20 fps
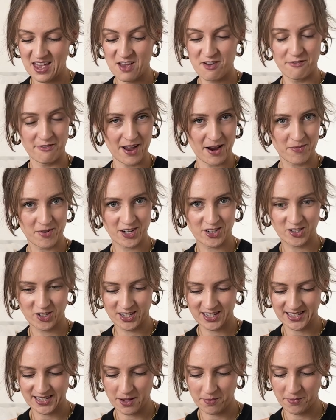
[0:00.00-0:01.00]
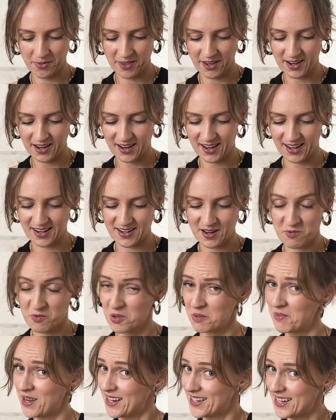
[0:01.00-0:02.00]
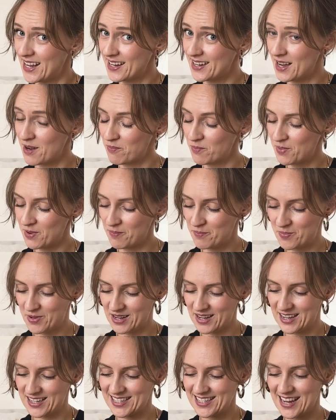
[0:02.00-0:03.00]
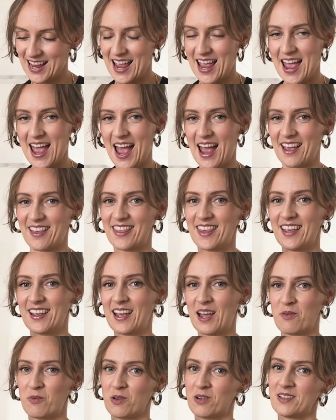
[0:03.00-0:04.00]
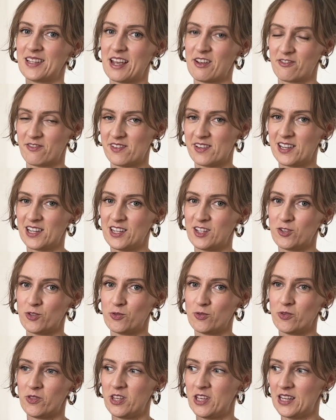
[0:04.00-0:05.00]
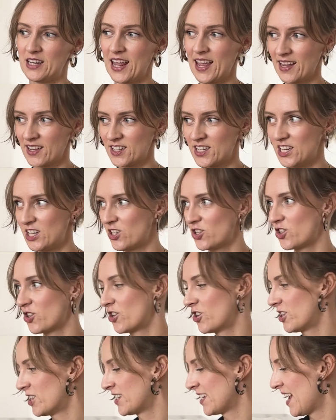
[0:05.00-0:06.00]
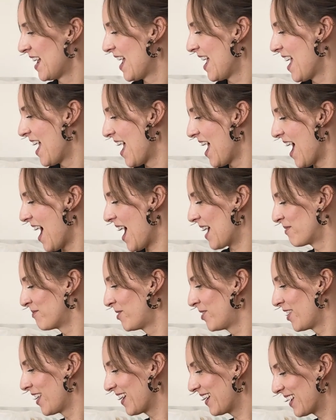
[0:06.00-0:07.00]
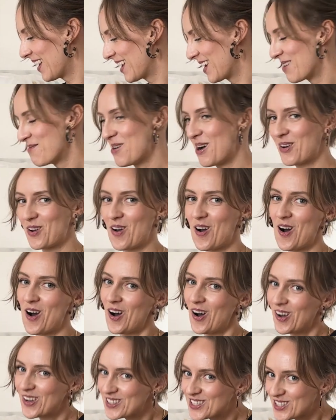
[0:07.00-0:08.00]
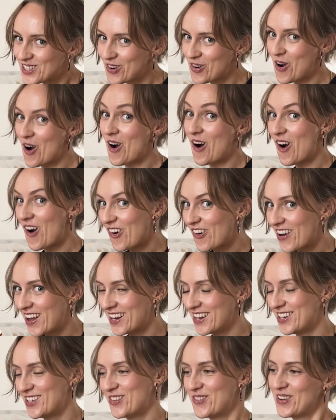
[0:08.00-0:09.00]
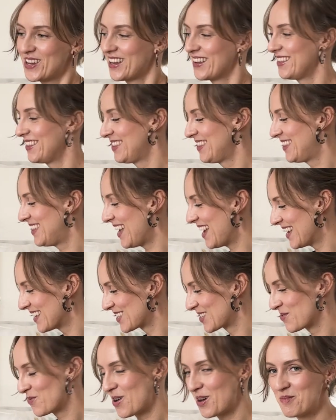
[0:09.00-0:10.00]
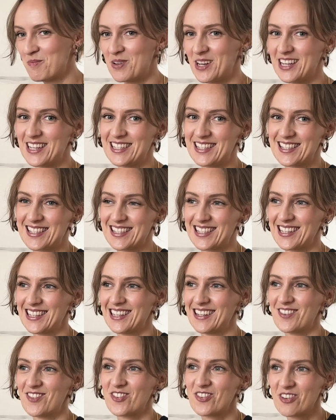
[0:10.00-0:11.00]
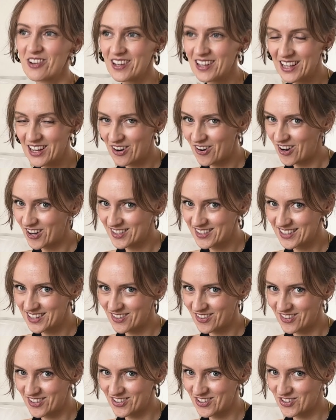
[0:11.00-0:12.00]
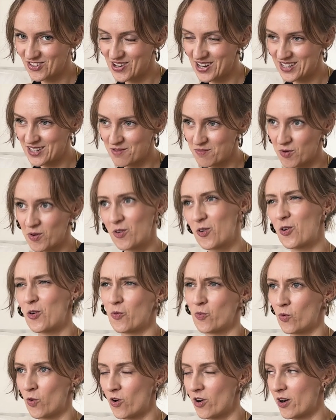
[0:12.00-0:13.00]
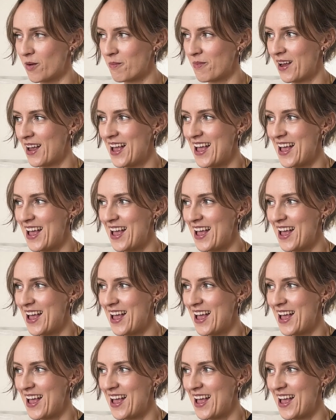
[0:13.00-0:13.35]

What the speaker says: fabric or something, and I will make that up. But I think I will definitely do the nail t-shirt. I'm thinking about also already doing this one, but it's really hot in Austria at the moment, or warm,